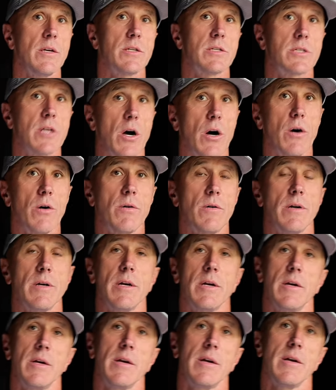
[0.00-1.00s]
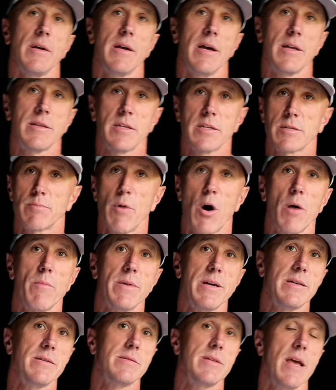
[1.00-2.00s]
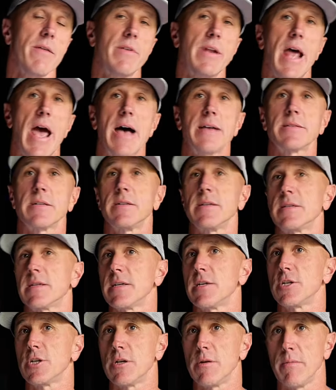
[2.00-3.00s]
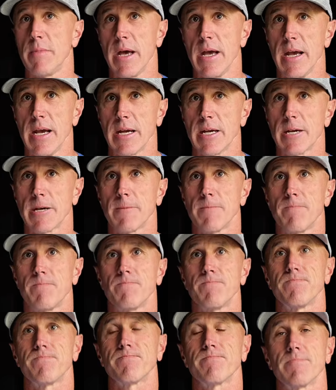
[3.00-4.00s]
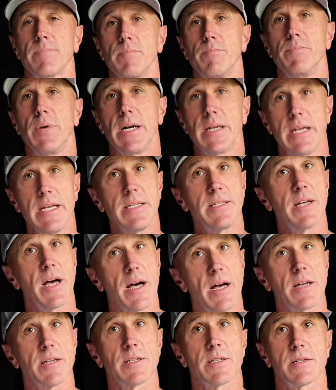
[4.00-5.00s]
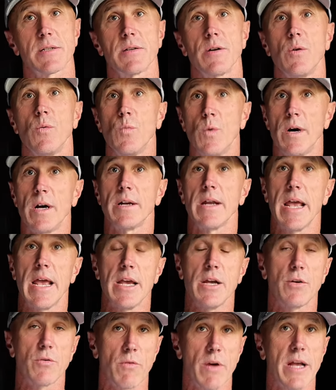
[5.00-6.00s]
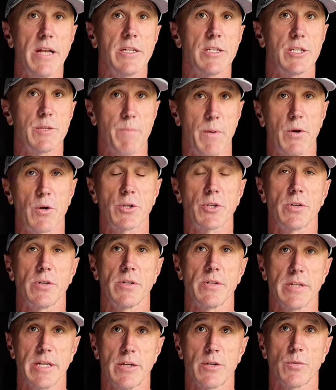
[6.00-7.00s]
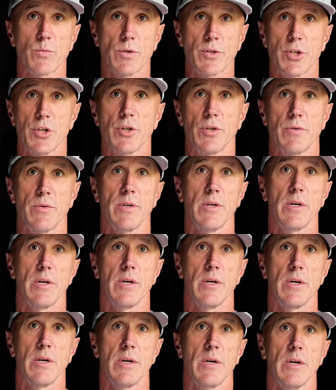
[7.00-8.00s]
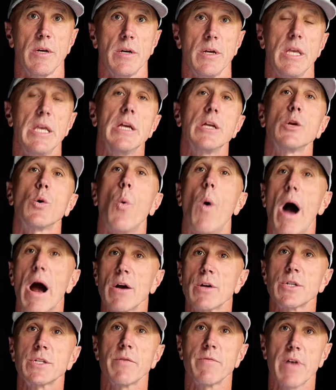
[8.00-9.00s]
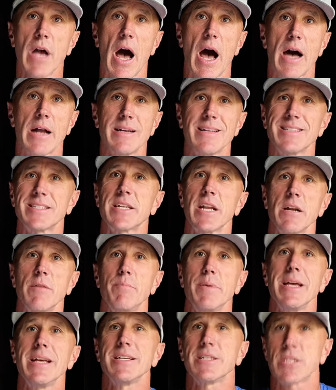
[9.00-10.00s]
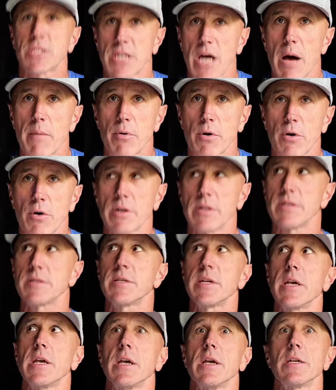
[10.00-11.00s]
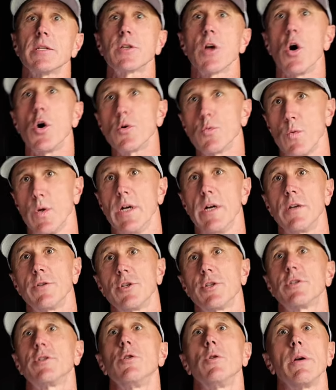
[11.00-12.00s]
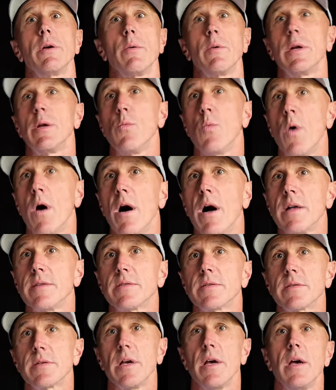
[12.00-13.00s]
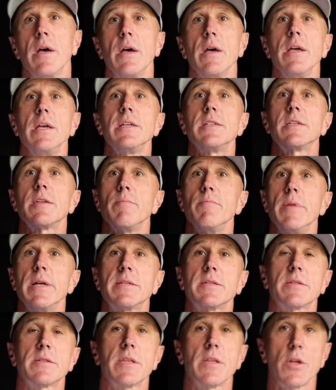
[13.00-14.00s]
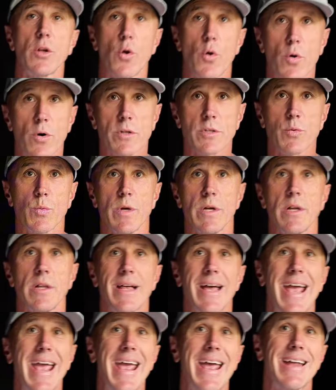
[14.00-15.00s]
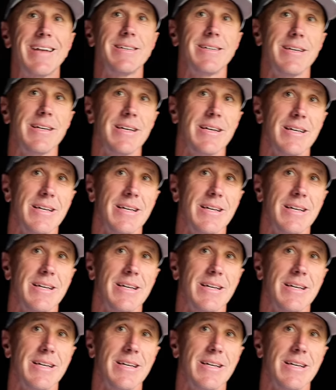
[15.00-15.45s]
So at this moment, David has a decision to make, but he does what a great spiritual leader will do. He inquires of God. Instead of being stubborn and seeking his own will, just doing what he wants, he submits to the Lord's will and,